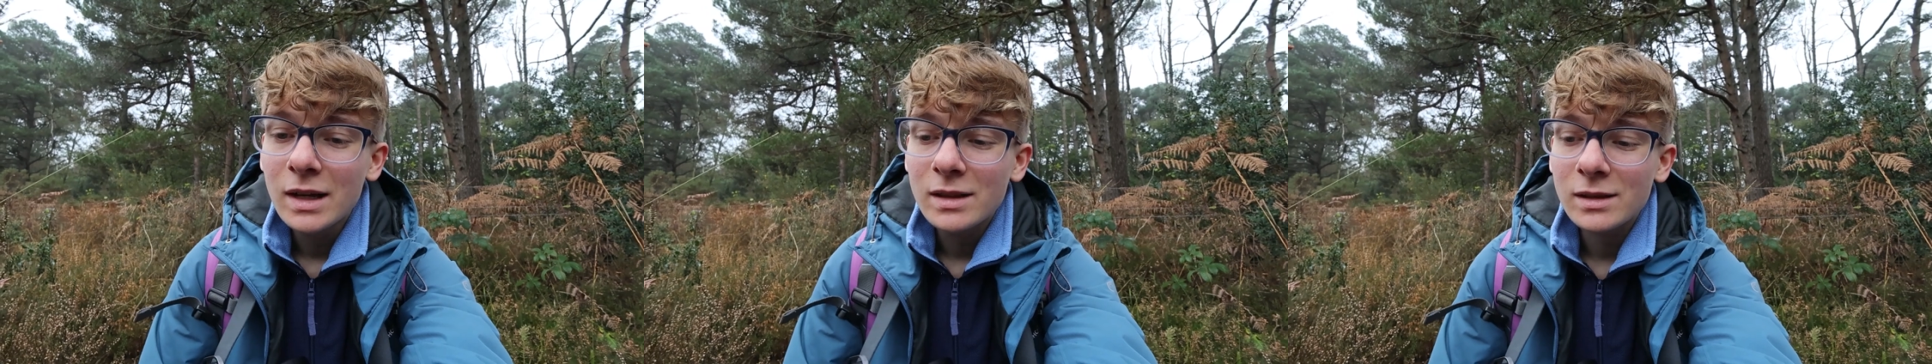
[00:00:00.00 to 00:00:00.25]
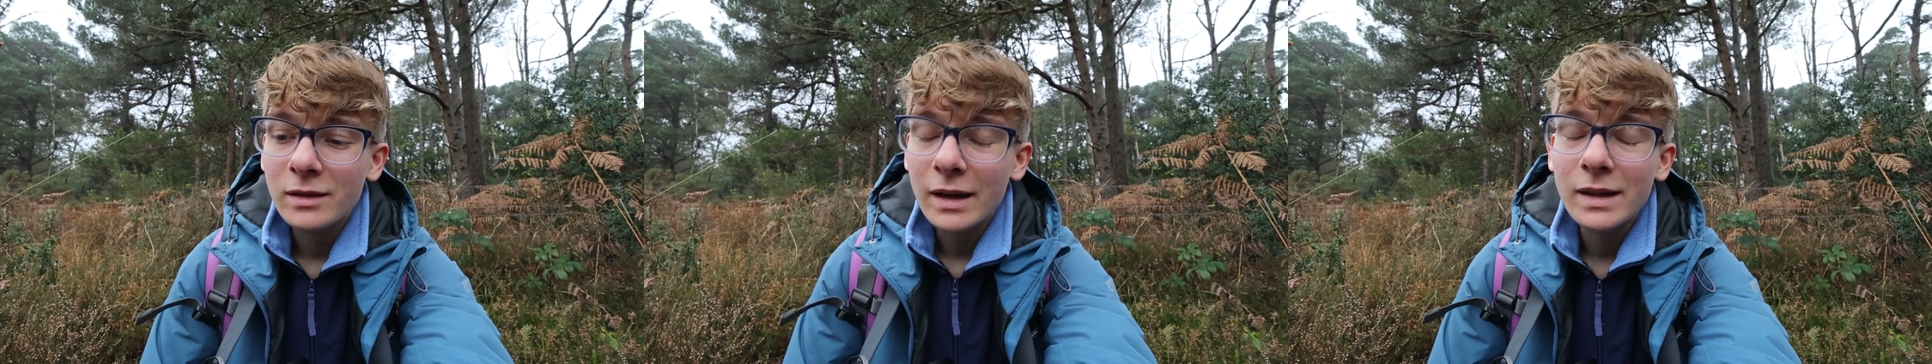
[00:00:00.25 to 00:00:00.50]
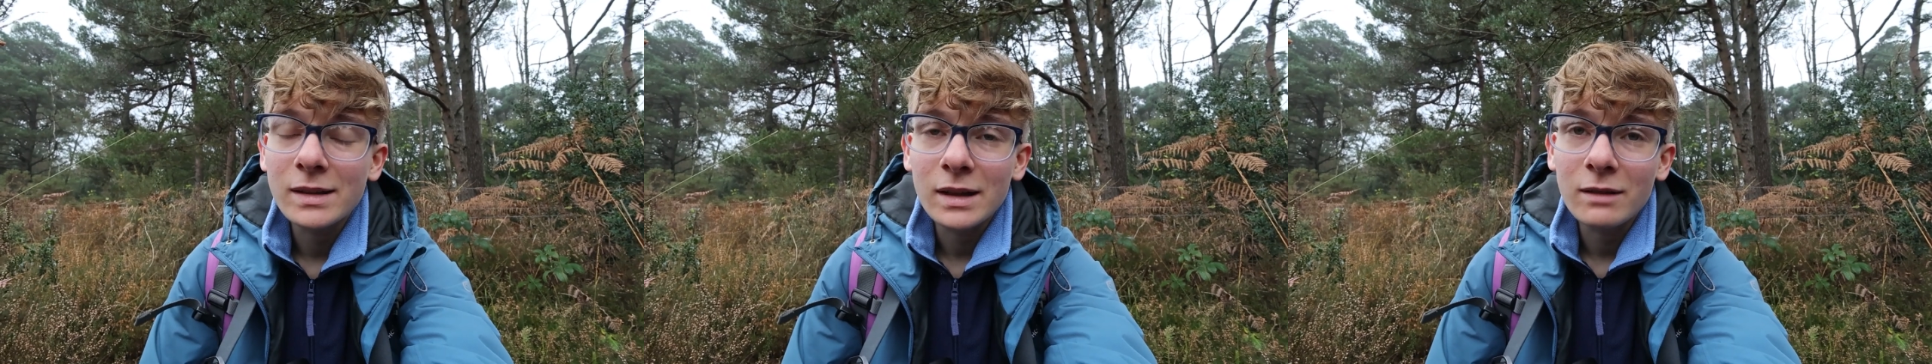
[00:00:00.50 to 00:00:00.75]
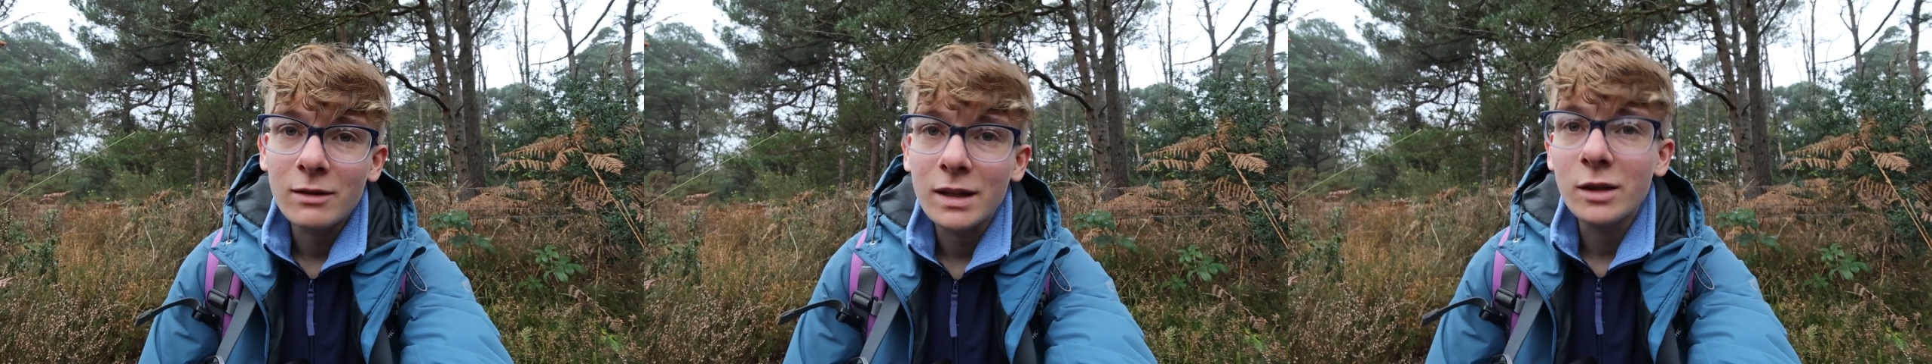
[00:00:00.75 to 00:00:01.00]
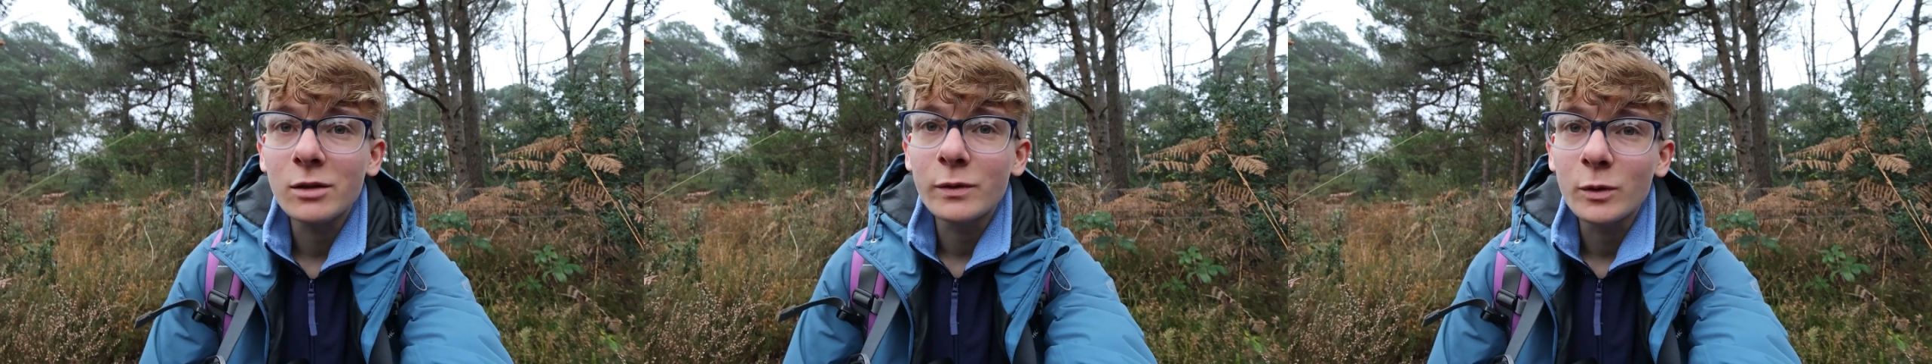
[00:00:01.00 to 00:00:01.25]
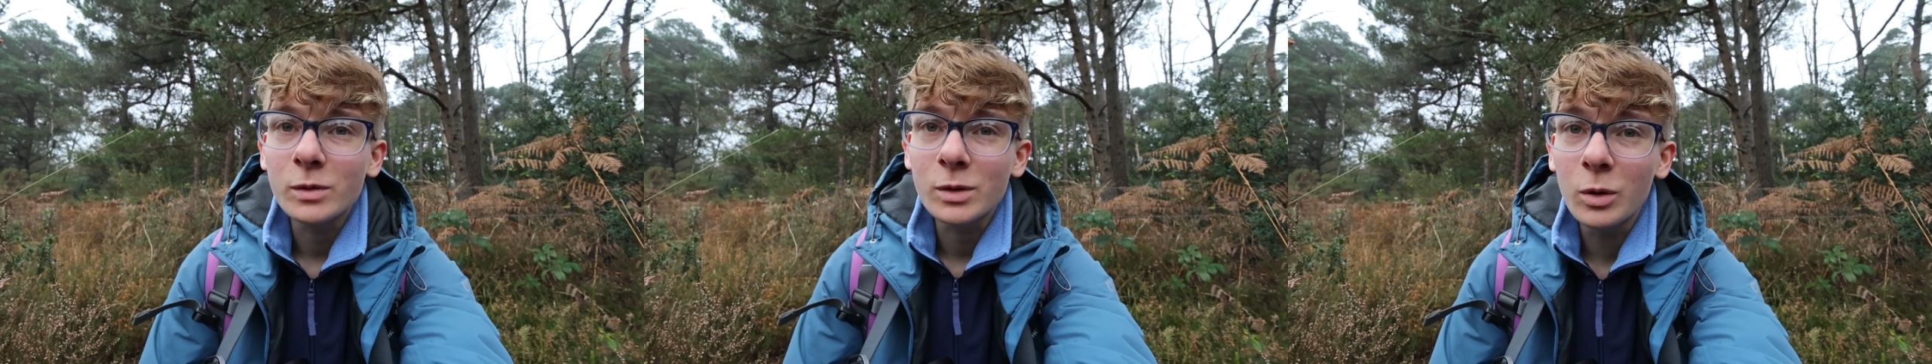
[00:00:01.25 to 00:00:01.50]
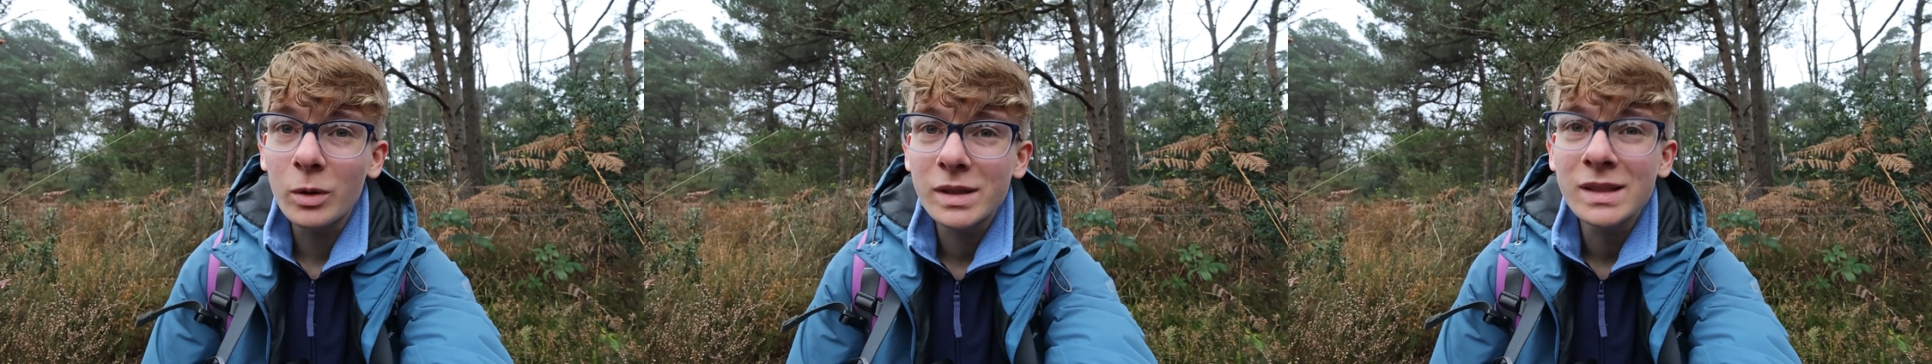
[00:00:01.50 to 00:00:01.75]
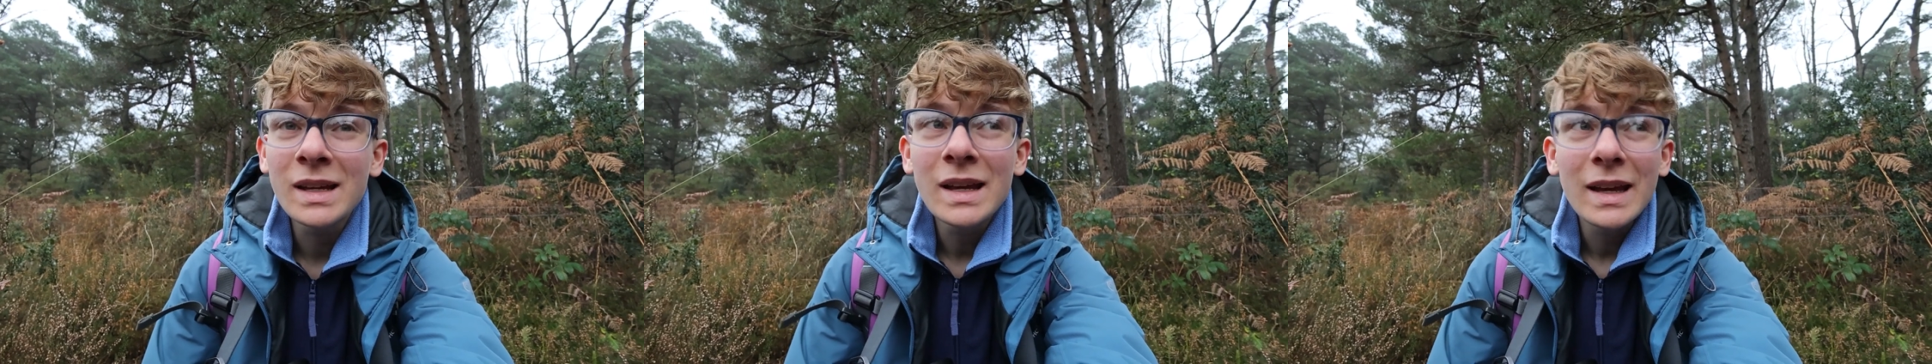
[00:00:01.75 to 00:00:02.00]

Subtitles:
So that is a really useful source